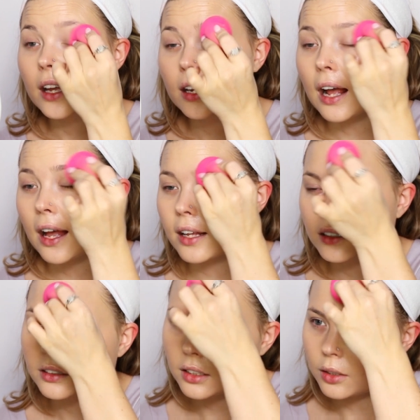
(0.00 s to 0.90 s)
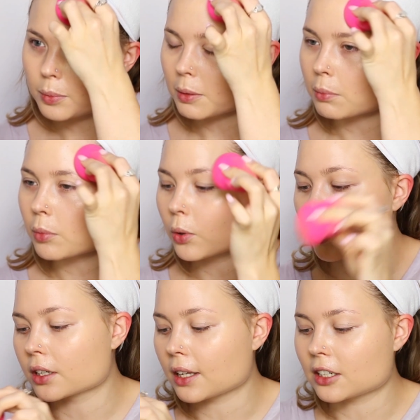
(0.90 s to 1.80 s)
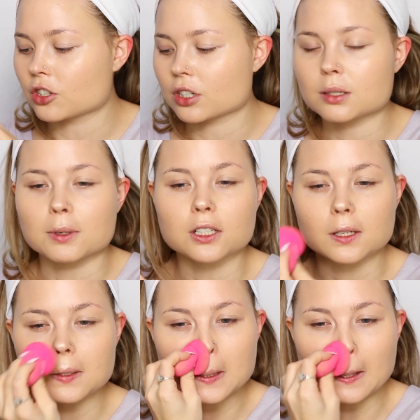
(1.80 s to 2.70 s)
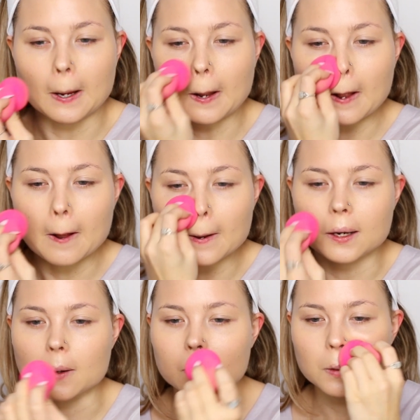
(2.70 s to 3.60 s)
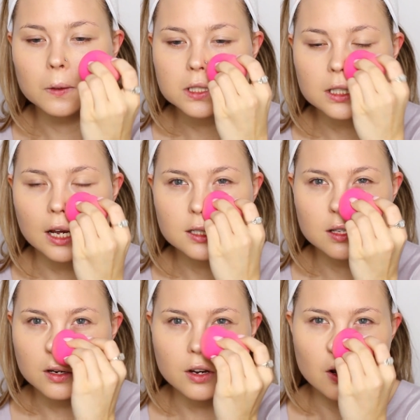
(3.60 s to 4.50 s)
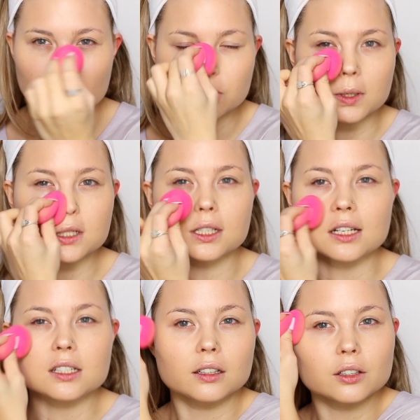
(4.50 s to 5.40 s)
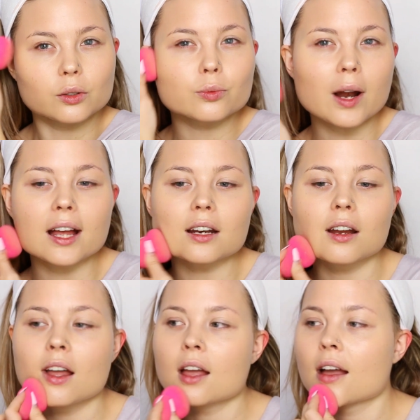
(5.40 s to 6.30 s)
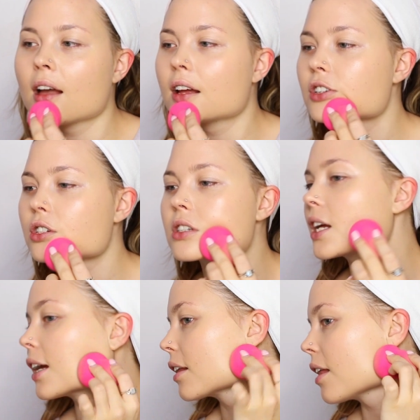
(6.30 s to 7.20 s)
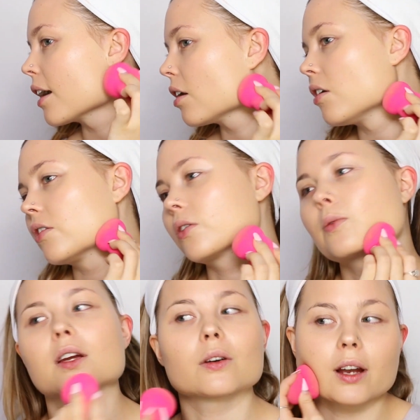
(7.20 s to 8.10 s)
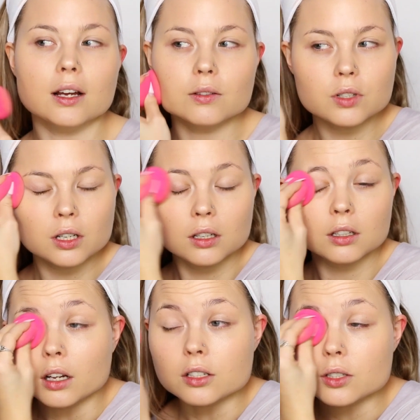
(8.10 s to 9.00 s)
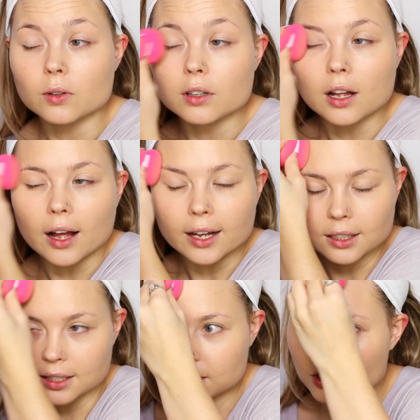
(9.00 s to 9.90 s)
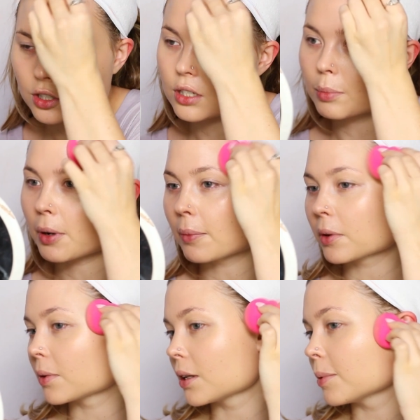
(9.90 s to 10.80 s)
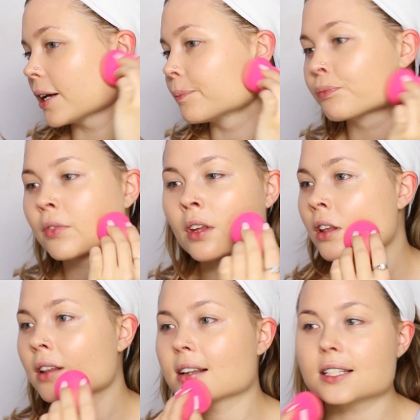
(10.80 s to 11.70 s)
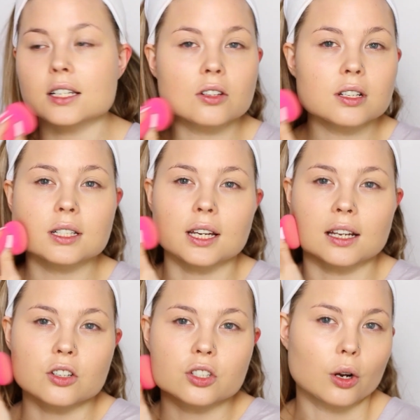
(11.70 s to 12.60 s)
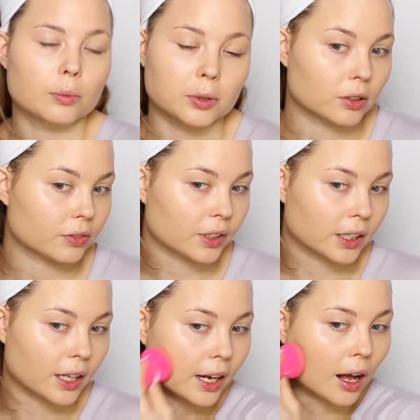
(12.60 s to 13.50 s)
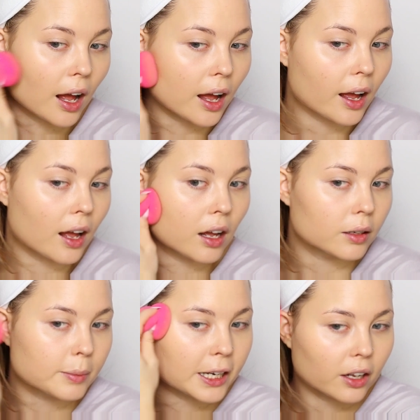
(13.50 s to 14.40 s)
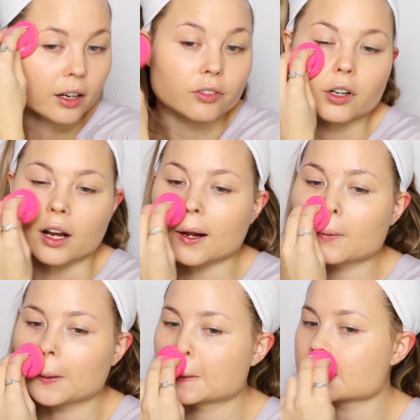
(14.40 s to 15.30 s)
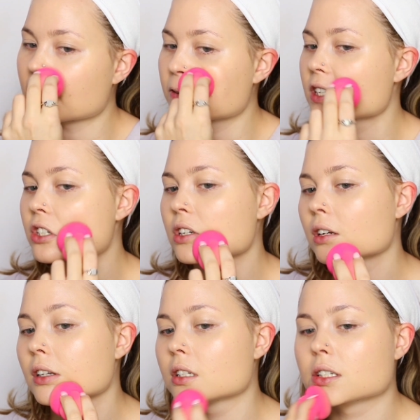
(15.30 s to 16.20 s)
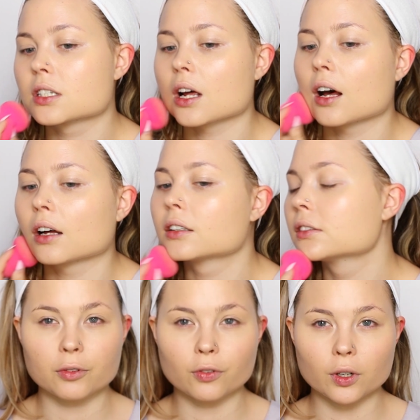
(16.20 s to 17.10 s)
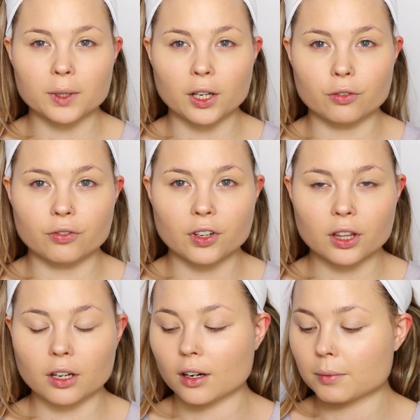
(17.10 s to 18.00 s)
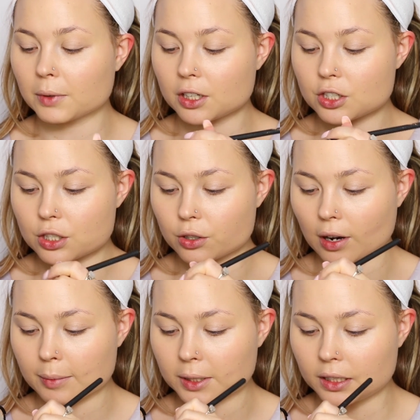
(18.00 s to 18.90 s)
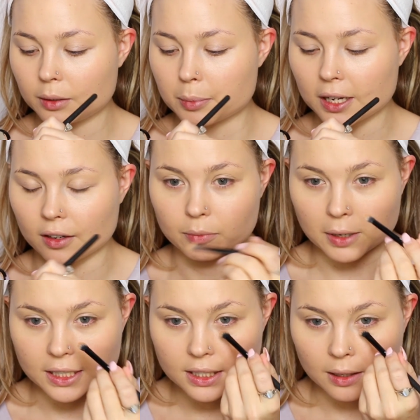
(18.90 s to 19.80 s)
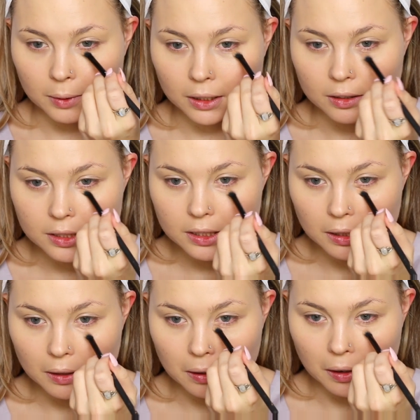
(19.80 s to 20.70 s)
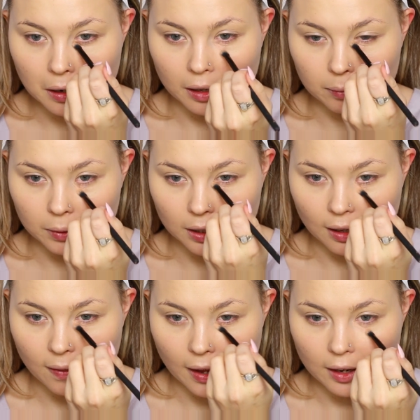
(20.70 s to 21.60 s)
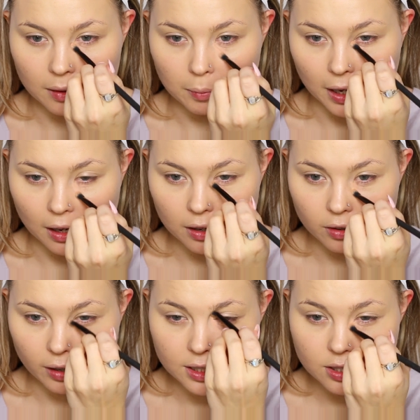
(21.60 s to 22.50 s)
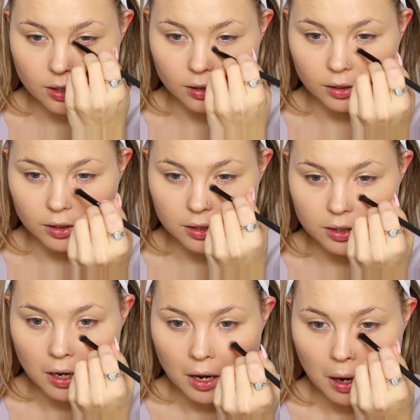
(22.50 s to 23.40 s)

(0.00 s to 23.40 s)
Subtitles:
and add a little bit more, like just especially to like, you know, the sides of the nose where it gets a little red, and just take that all the way around. Also on the eyelids, just to prep them a little bit. That sits on the skin so beautifully. Like, oh my god, I forgot how good this foundation is. Before we go further, I'm gonna just grab a little bit of my Salmon concealer, and I'm gonna get that in my under eye circles.